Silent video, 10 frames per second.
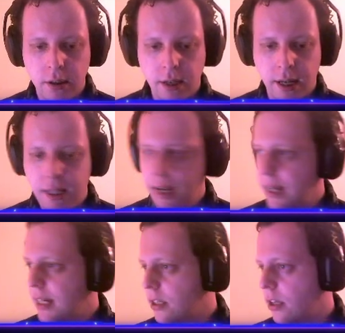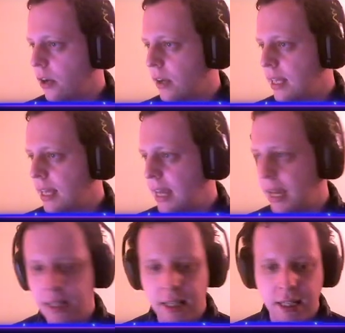I think I need to go and
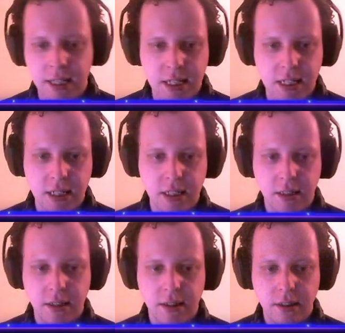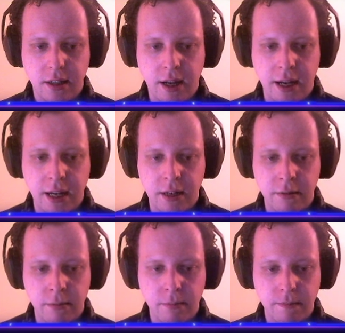get this,
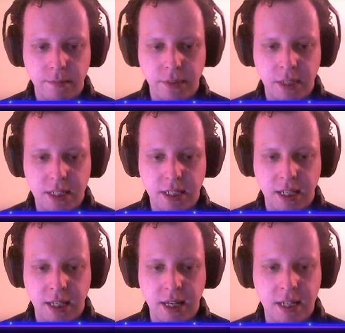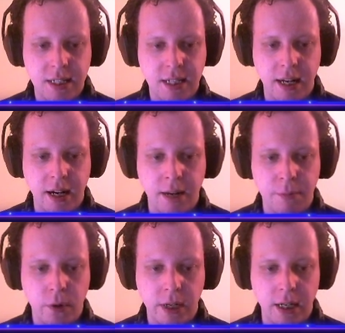this thing here set up
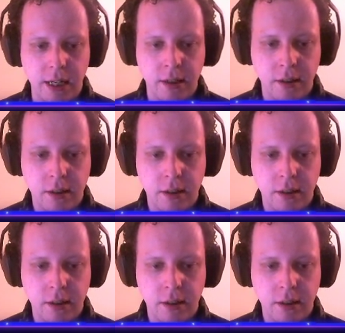quickly.